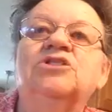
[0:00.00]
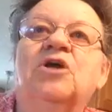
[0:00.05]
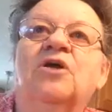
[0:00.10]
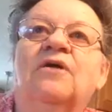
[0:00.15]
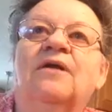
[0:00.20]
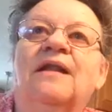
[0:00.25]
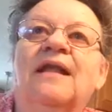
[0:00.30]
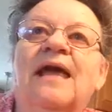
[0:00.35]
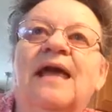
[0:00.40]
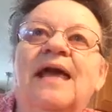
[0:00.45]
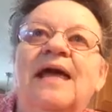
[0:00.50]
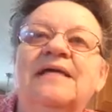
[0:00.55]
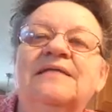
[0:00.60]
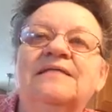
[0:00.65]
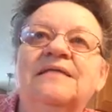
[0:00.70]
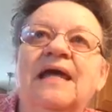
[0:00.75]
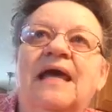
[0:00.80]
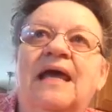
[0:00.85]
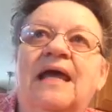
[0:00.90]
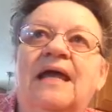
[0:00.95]
journal
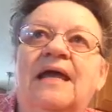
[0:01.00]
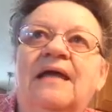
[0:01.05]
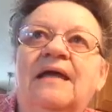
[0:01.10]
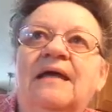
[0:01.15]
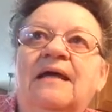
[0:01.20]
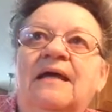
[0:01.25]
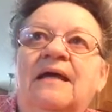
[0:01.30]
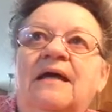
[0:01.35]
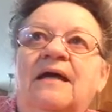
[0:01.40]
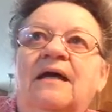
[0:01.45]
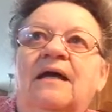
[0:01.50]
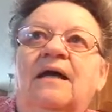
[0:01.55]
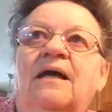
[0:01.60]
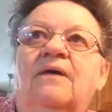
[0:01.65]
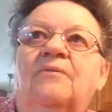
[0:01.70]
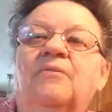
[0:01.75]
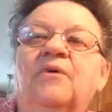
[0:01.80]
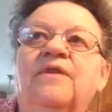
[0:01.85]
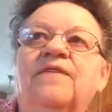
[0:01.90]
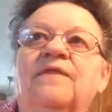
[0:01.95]
as
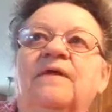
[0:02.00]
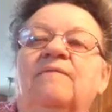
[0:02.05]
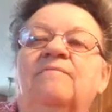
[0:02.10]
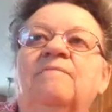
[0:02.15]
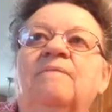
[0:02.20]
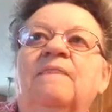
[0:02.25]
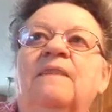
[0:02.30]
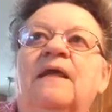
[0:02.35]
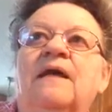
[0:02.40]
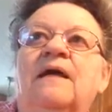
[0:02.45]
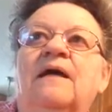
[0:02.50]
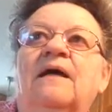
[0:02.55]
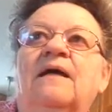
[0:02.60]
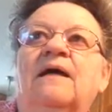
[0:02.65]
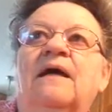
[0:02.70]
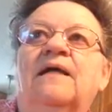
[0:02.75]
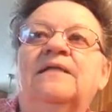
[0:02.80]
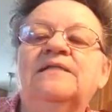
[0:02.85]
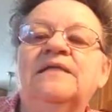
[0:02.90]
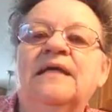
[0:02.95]
with a
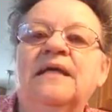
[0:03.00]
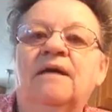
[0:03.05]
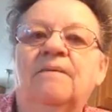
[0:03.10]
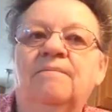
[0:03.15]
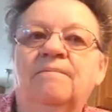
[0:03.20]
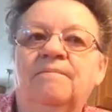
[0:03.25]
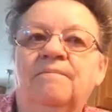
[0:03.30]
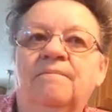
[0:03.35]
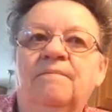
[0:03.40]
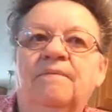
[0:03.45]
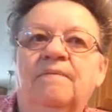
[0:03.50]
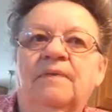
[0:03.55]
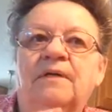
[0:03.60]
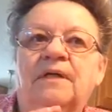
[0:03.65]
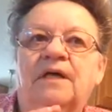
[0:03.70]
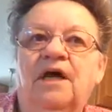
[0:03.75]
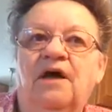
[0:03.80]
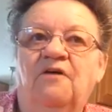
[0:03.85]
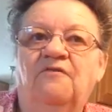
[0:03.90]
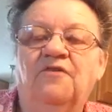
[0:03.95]
denim
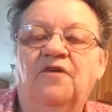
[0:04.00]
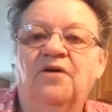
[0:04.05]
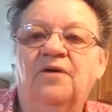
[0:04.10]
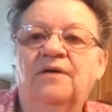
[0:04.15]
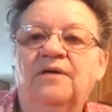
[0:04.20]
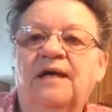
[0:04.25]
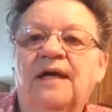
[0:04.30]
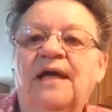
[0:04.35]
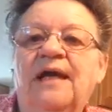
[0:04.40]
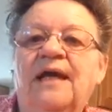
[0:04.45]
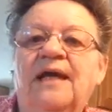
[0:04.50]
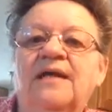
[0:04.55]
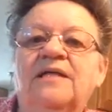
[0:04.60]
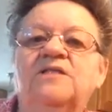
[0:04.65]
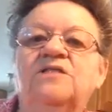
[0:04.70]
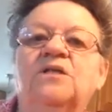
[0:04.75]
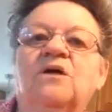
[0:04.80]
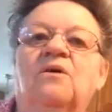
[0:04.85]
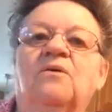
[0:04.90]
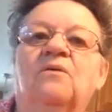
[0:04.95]
cover, and
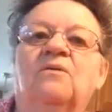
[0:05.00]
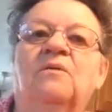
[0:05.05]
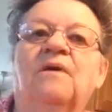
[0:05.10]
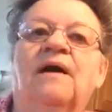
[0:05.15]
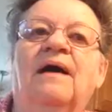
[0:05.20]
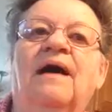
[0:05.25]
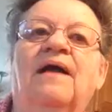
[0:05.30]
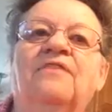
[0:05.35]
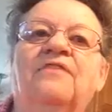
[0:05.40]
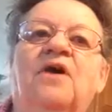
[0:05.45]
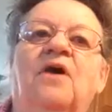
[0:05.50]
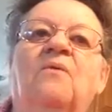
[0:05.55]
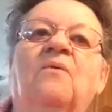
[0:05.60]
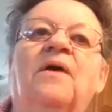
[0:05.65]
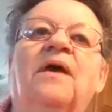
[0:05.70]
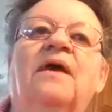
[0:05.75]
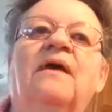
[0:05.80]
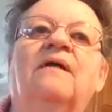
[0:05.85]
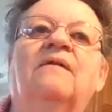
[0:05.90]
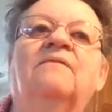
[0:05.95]
so I thought,
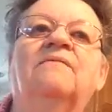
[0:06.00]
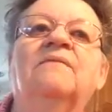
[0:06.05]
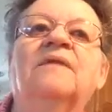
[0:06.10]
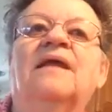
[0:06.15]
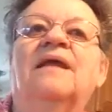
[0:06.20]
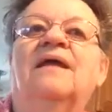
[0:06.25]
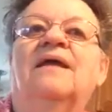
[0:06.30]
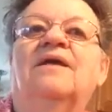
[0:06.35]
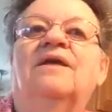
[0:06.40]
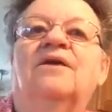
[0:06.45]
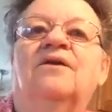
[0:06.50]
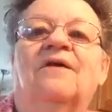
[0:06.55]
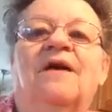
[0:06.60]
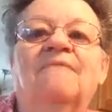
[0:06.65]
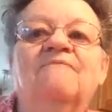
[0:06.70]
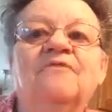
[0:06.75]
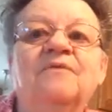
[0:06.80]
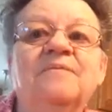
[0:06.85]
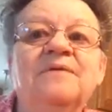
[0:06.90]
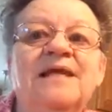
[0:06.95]
well, you know,
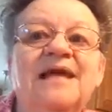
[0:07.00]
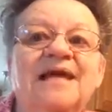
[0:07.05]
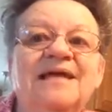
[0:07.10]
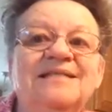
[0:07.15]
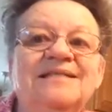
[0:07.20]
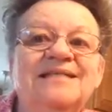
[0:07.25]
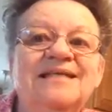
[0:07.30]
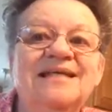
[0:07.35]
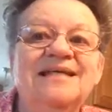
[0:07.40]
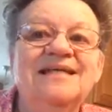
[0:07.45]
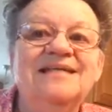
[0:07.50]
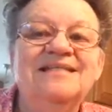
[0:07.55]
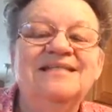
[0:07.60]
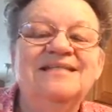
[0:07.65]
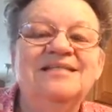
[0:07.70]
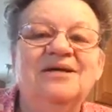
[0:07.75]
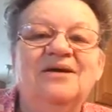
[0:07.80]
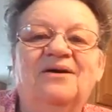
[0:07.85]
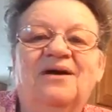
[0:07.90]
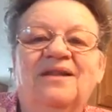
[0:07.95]
I'm from
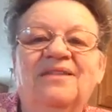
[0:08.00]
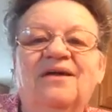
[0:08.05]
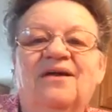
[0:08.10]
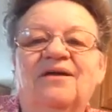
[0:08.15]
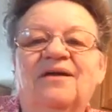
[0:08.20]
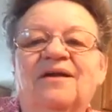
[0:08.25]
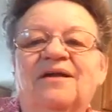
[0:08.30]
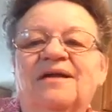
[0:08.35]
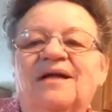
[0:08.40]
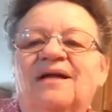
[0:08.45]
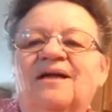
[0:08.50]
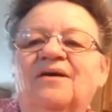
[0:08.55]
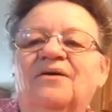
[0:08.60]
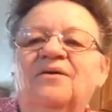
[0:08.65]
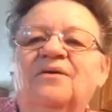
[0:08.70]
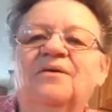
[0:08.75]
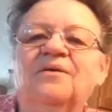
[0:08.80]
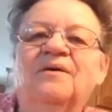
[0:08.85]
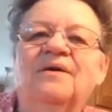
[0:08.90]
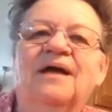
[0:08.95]
Texas, so I thought,
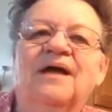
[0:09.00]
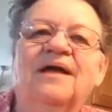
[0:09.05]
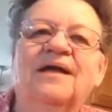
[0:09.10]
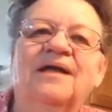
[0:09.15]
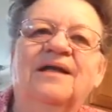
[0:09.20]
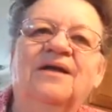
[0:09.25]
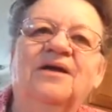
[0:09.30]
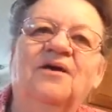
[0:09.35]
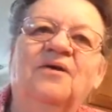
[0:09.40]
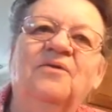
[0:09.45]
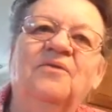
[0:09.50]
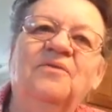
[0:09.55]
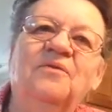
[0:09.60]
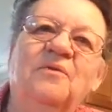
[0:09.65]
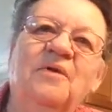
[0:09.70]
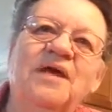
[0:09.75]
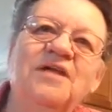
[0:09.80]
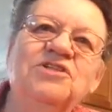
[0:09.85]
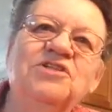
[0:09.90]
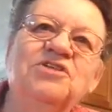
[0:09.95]
oh, I could go the
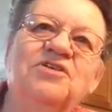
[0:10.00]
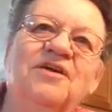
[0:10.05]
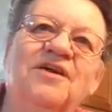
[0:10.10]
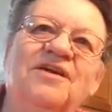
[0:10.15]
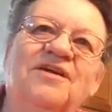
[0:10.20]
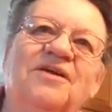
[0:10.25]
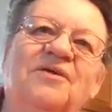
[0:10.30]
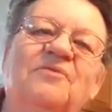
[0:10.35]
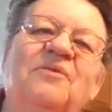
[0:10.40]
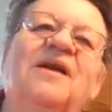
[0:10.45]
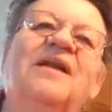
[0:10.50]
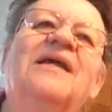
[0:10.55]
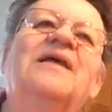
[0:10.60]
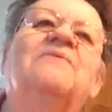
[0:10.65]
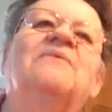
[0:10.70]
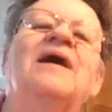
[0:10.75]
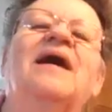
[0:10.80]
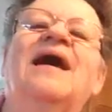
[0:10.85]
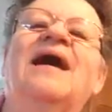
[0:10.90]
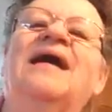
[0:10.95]
Western look. Well,
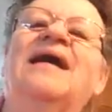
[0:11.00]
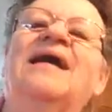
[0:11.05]
anyway, I